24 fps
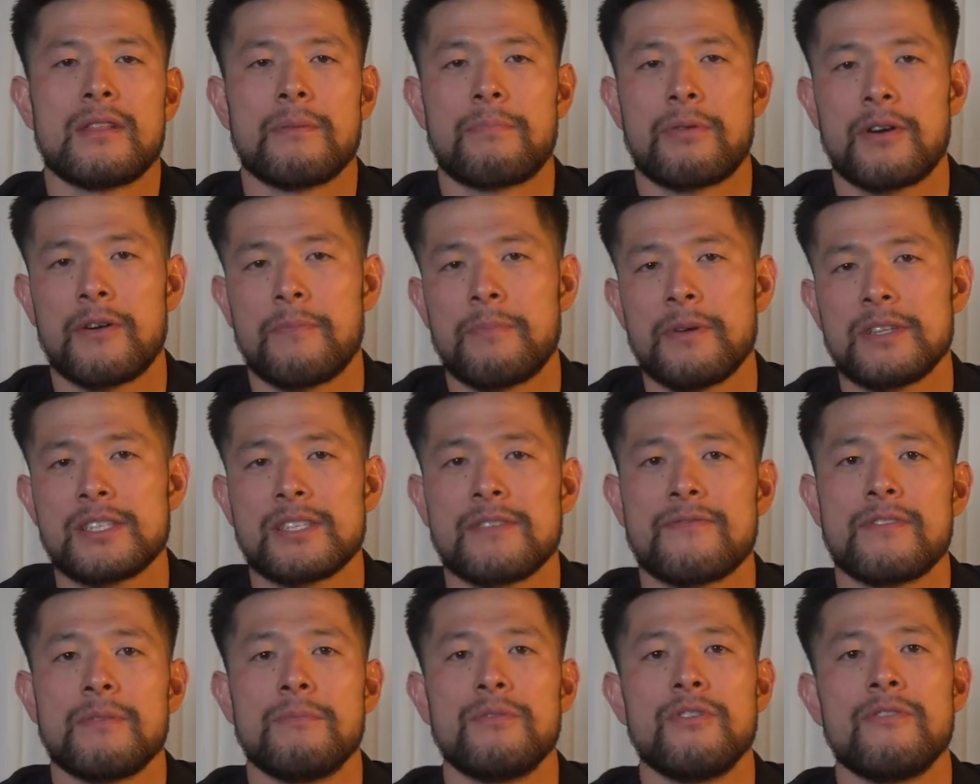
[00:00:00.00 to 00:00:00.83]
The purpose
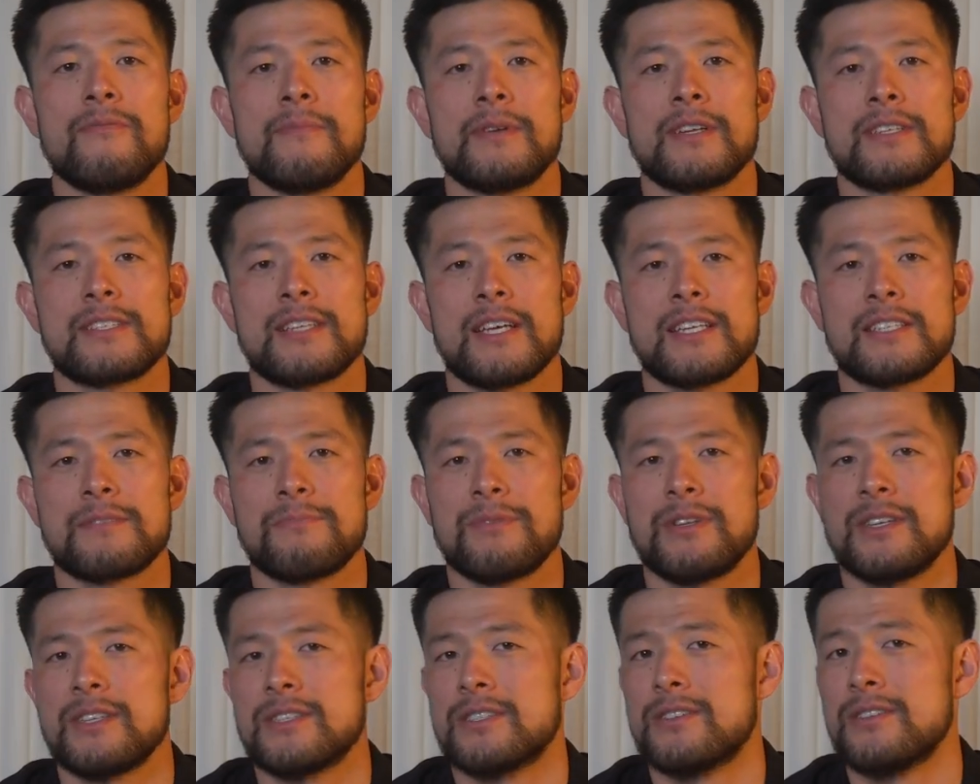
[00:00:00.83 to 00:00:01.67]
of the movement
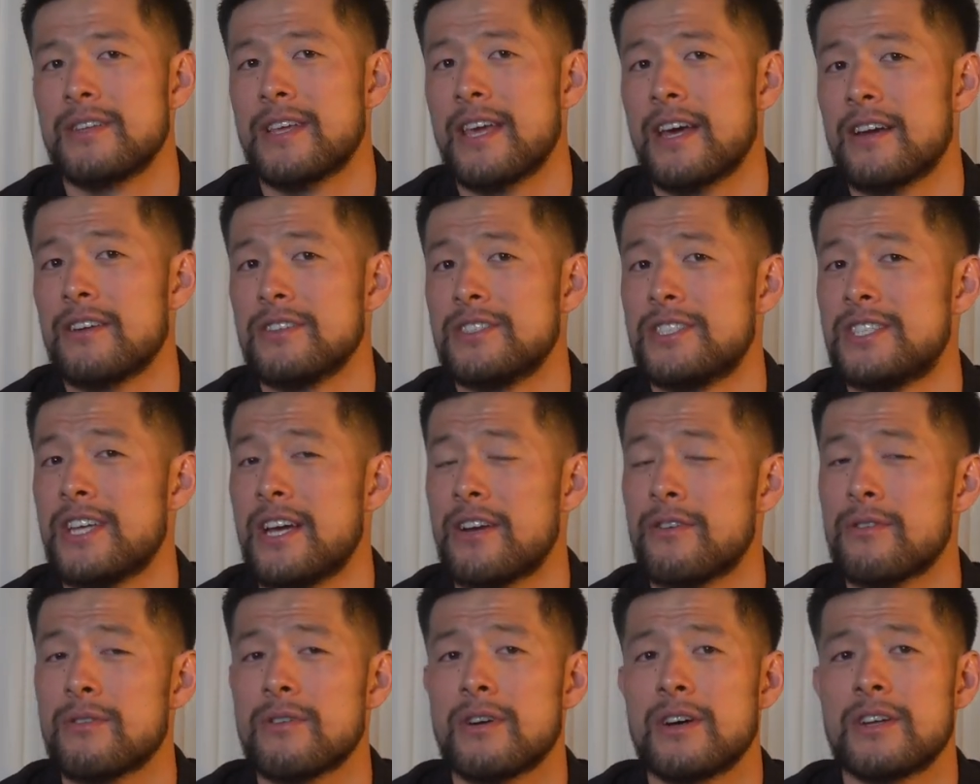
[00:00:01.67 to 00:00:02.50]
assessment is to get a
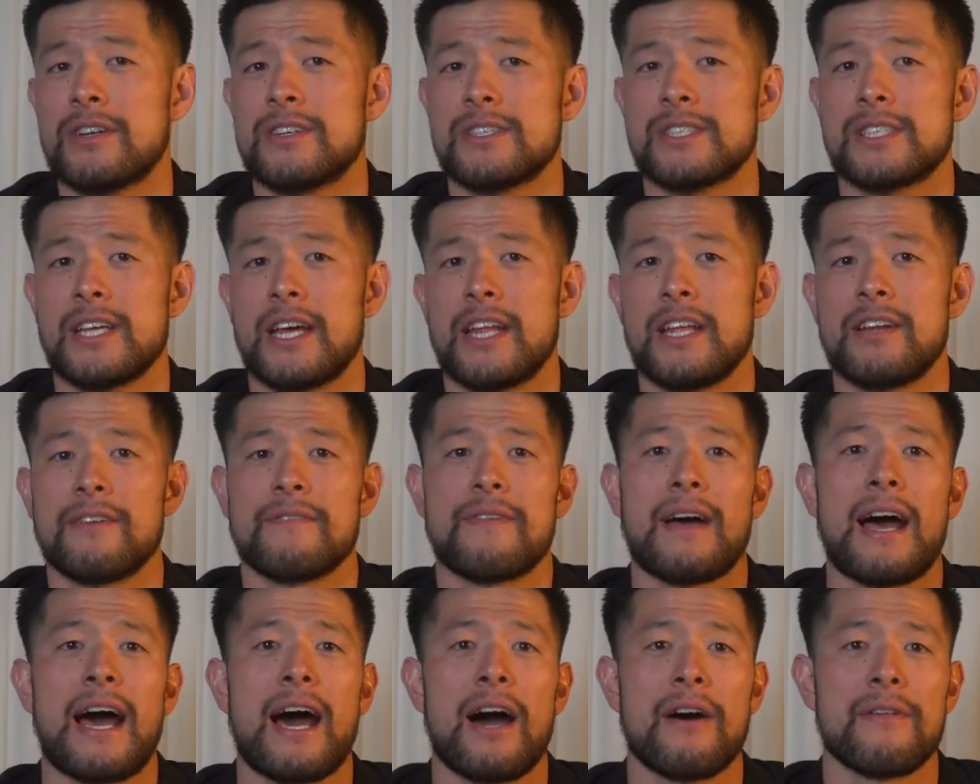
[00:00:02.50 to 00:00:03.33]
general understanding of
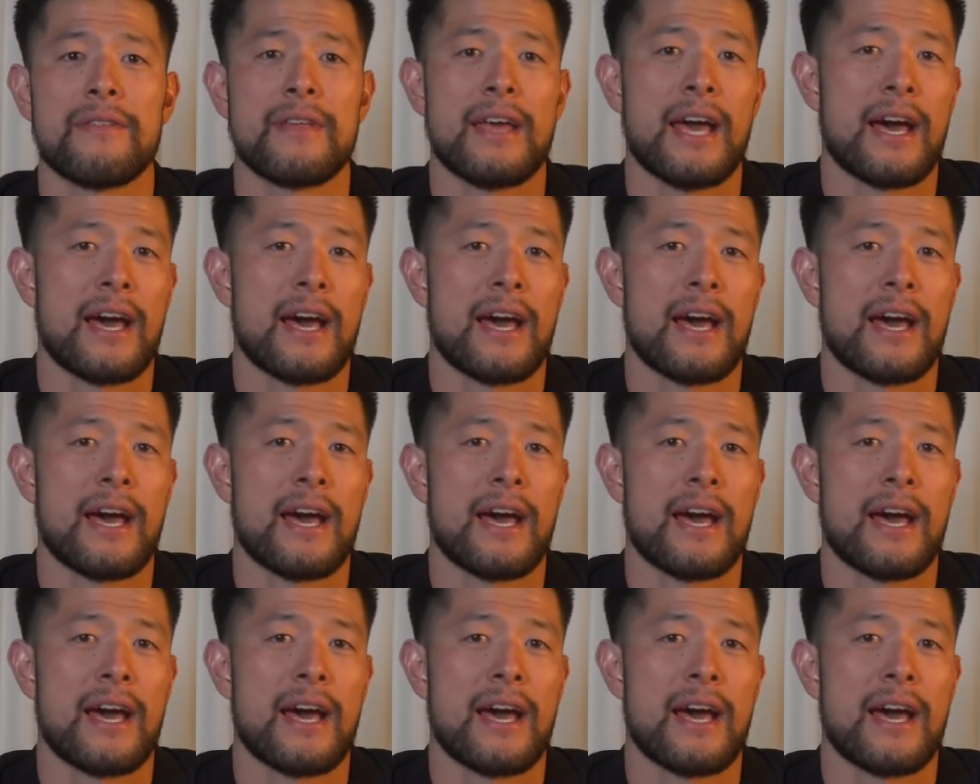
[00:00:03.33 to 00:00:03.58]
how the